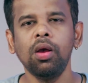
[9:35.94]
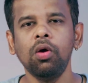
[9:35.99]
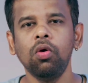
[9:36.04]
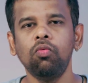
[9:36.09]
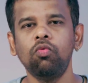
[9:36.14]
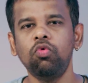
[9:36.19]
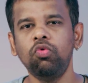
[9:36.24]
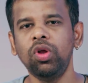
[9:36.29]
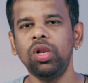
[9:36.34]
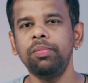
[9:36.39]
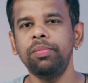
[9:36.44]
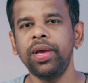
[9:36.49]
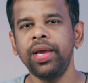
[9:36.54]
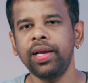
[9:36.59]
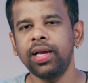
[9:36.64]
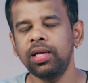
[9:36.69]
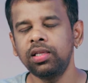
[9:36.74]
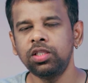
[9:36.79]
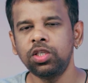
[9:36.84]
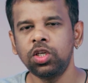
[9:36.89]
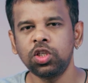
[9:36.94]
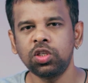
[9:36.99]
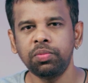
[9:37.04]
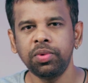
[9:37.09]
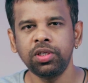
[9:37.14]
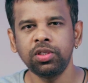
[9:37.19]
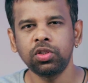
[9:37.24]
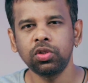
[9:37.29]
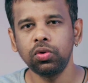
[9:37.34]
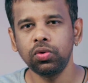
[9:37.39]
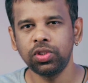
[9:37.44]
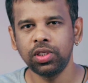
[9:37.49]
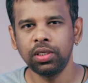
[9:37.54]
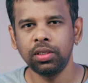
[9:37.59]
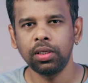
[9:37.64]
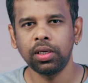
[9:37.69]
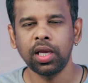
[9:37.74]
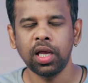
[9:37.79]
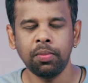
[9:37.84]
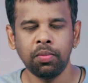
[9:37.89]
We will make adjustments using
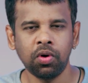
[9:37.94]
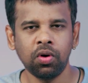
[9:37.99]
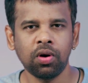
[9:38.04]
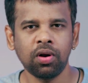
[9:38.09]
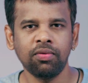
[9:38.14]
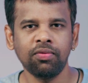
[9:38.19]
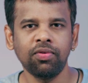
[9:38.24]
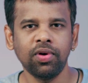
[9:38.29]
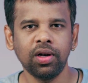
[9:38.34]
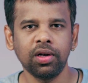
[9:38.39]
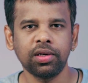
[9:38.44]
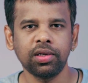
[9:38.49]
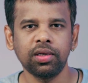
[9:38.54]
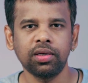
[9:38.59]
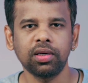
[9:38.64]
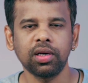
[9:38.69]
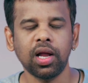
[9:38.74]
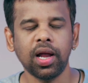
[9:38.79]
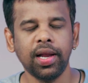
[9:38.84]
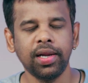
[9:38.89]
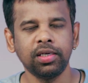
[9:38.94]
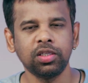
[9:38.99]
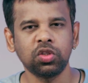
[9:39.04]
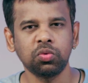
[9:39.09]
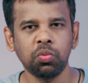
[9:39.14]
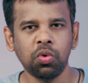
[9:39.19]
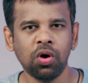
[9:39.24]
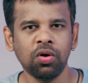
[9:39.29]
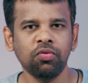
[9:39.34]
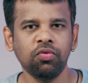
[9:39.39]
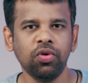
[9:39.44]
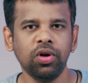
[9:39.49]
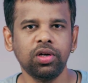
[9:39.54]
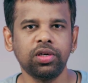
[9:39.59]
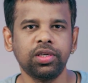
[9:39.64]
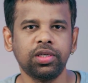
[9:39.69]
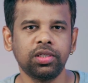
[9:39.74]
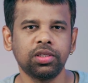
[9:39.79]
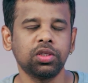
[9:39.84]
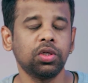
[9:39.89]
camera raw filter and smart
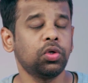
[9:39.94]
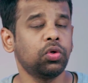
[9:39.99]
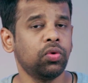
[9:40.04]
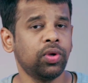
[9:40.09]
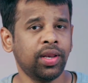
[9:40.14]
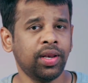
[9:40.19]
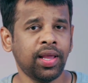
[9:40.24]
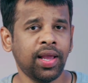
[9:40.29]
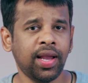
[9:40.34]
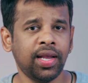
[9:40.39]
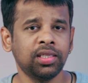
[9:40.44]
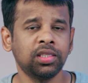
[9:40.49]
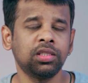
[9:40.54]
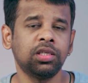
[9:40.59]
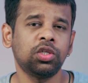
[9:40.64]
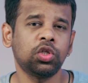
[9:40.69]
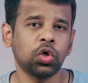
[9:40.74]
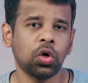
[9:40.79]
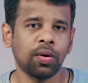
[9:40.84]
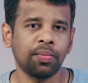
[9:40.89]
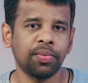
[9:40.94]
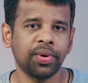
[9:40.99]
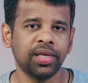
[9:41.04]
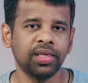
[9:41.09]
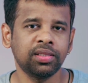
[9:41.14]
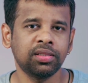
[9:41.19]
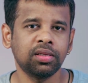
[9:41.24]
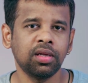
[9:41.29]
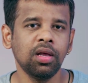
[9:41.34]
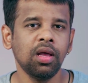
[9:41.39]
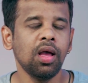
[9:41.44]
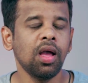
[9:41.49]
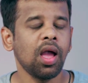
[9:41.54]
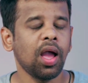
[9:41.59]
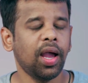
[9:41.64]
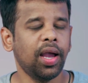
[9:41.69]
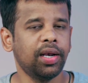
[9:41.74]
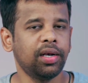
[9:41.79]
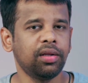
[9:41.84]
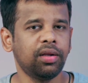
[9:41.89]
filters to enhance the sharpness
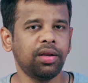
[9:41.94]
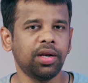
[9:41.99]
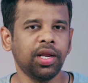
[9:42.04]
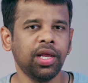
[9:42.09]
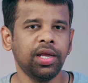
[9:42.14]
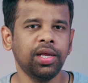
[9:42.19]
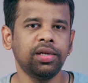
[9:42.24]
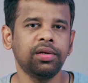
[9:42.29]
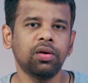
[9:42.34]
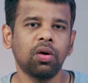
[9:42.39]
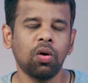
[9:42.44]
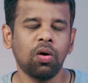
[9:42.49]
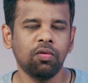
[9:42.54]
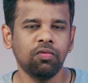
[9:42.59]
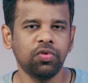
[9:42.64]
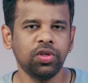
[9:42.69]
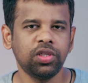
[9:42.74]
and grain of the